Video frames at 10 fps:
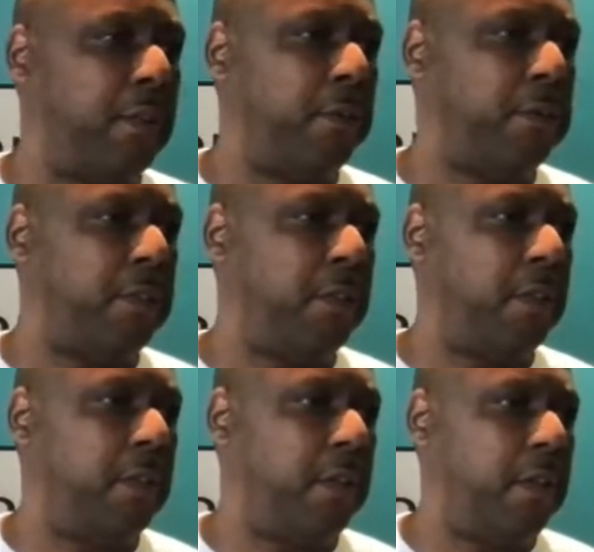Let me see.
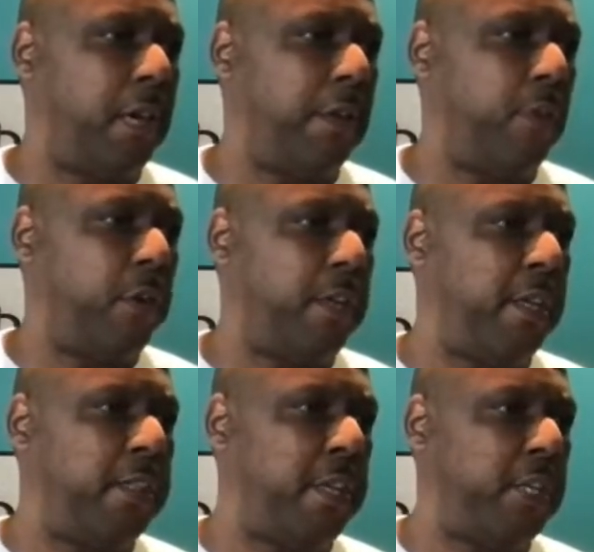I bought a
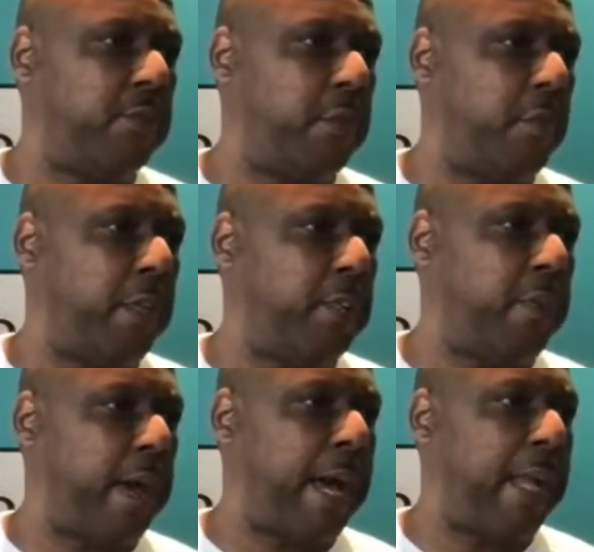keychain from the blank
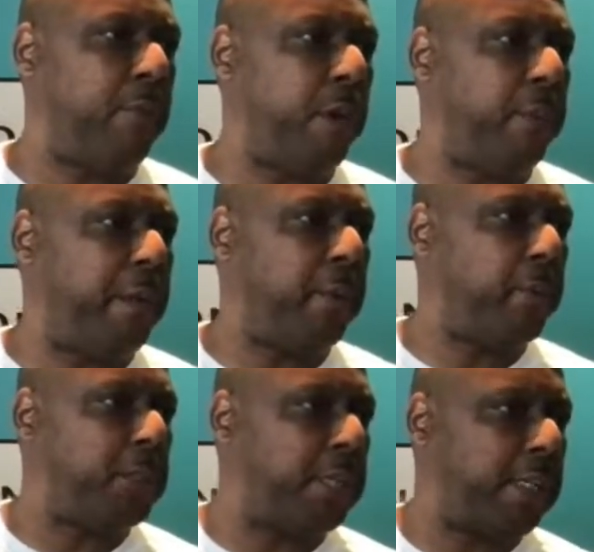spot. Highly recommend it.
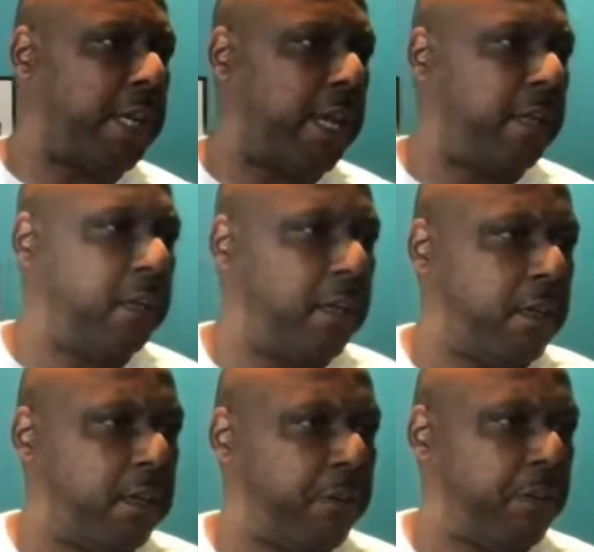Appreciate that.
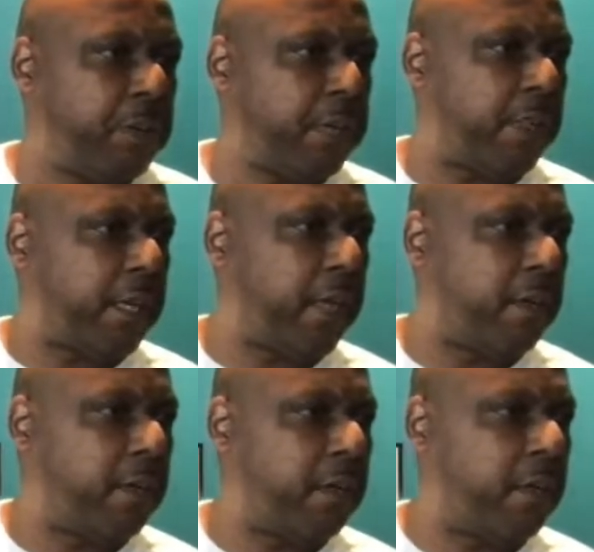Appreciate that.
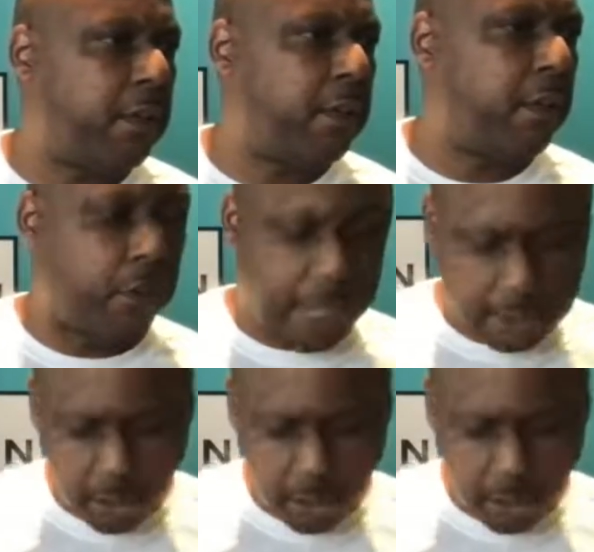Okay,